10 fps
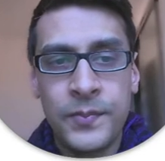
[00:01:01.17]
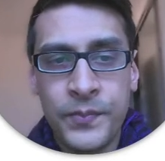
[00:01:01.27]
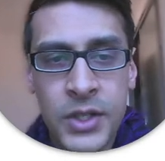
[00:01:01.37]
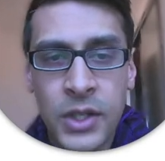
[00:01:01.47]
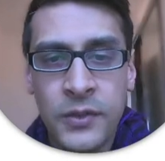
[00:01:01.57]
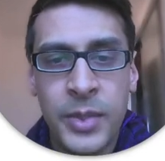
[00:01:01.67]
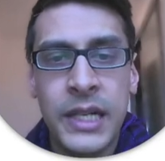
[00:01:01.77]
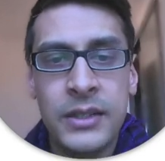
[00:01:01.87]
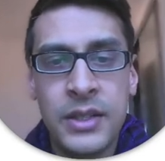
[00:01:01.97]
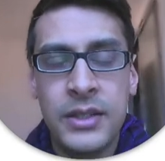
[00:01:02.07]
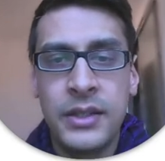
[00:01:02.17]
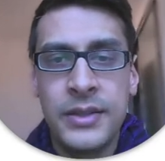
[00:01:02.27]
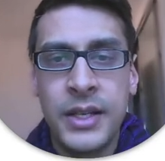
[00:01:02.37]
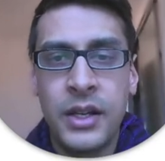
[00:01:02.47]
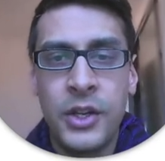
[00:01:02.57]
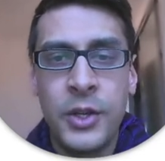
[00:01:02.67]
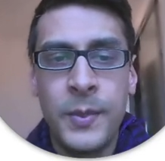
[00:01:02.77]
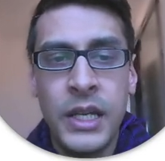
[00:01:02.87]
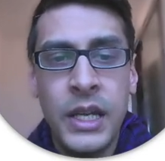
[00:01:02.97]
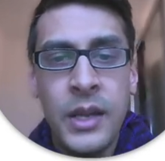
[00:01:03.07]
So if you're practicing this at home,
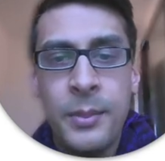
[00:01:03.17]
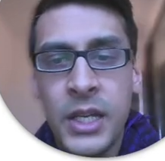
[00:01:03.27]
make